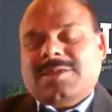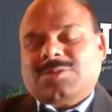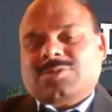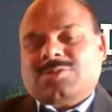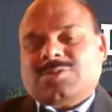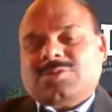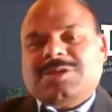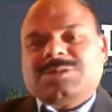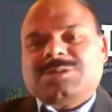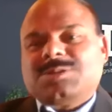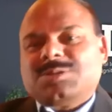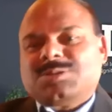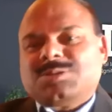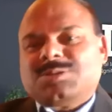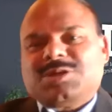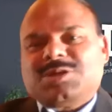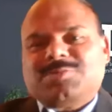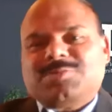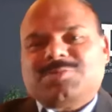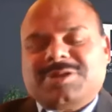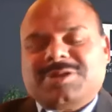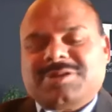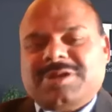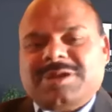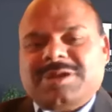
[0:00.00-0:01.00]
So, ladies and
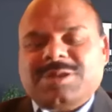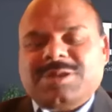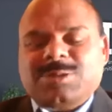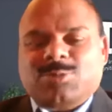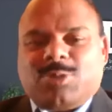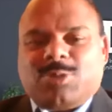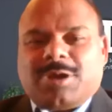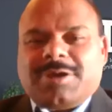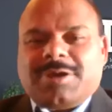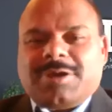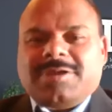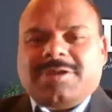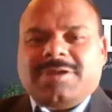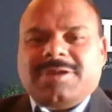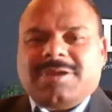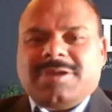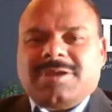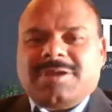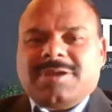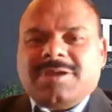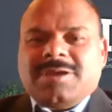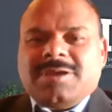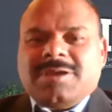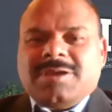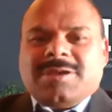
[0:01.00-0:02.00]
gentlemen, that is why
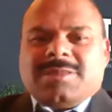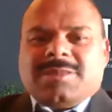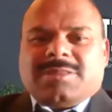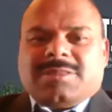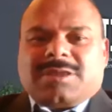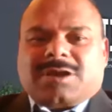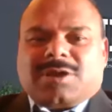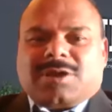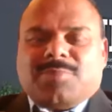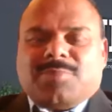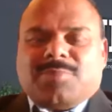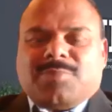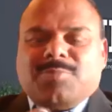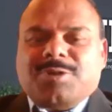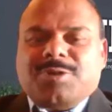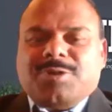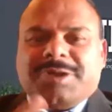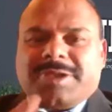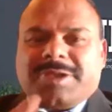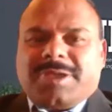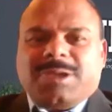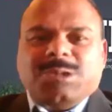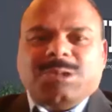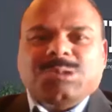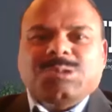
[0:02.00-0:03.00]
the
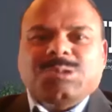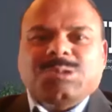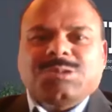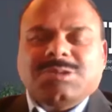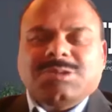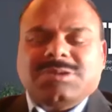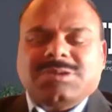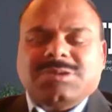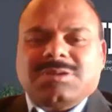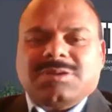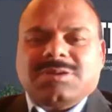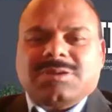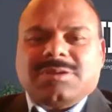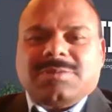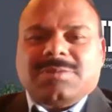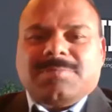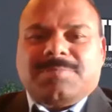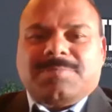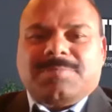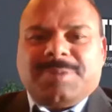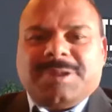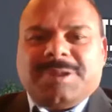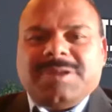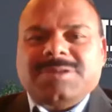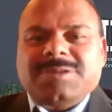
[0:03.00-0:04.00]
communication
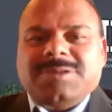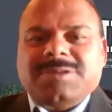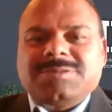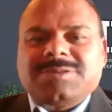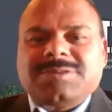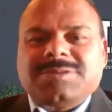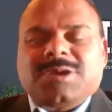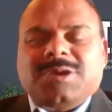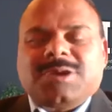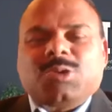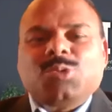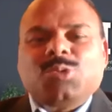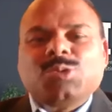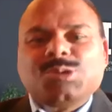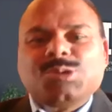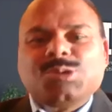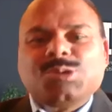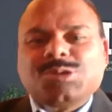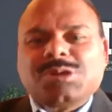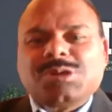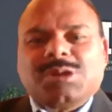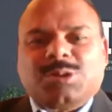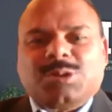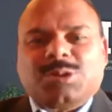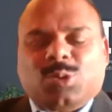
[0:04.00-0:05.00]
plays a
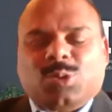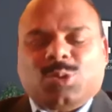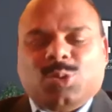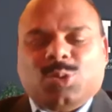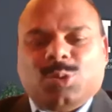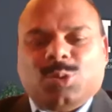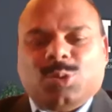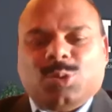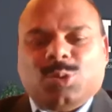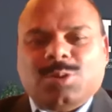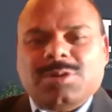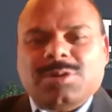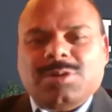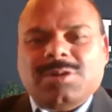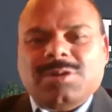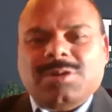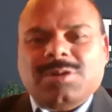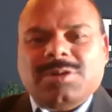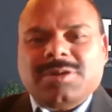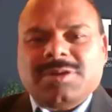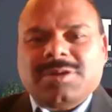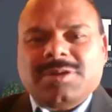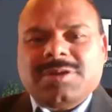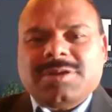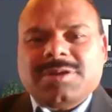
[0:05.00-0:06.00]
crucial role
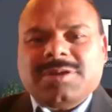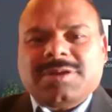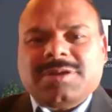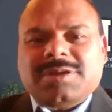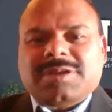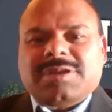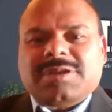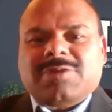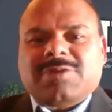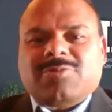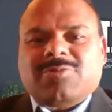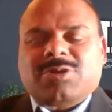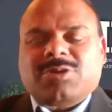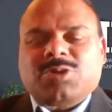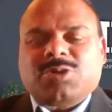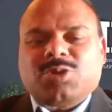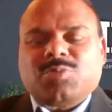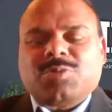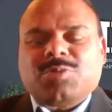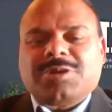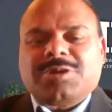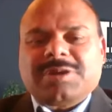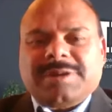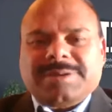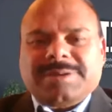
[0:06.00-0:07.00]
in our
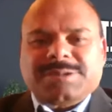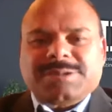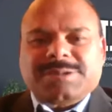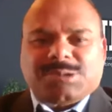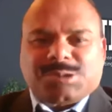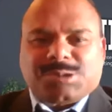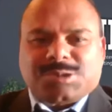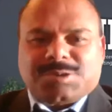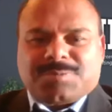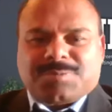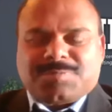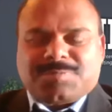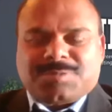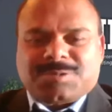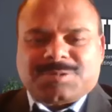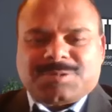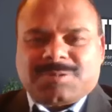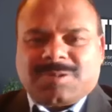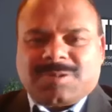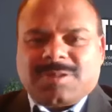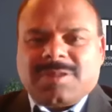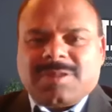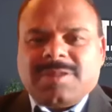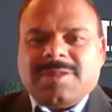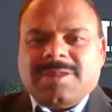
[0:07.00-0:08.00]
human relationship.
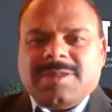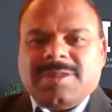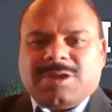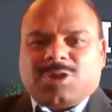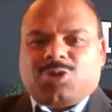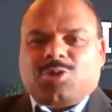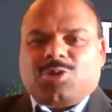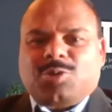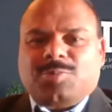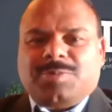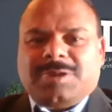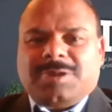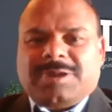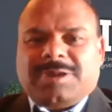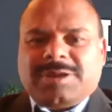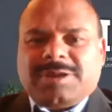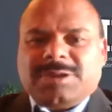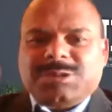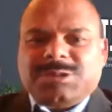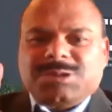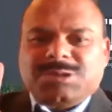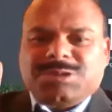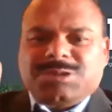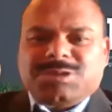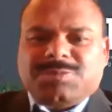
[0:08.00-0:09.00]
It could be a
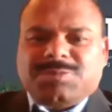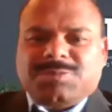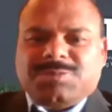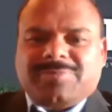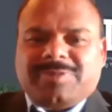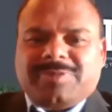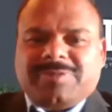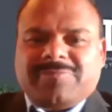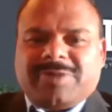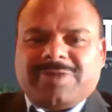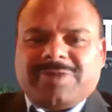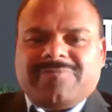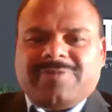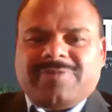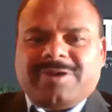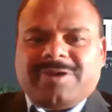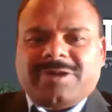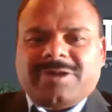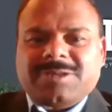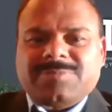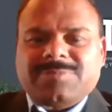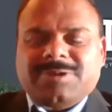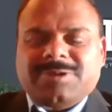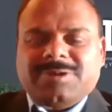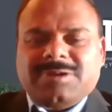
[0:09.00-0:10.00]
relationship between wife and
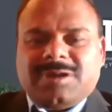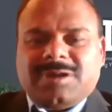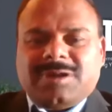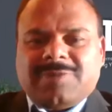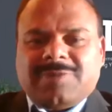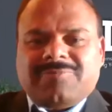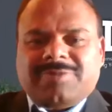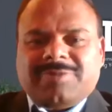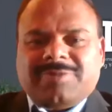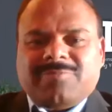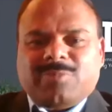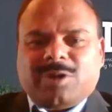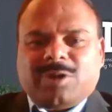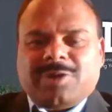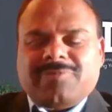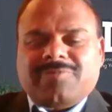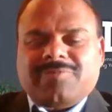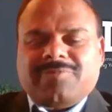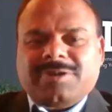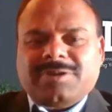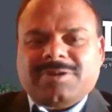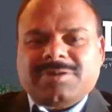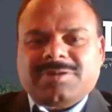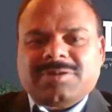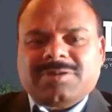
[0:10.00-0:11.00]
husband, girlfriend,
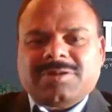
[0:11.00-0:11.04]
boyfriend,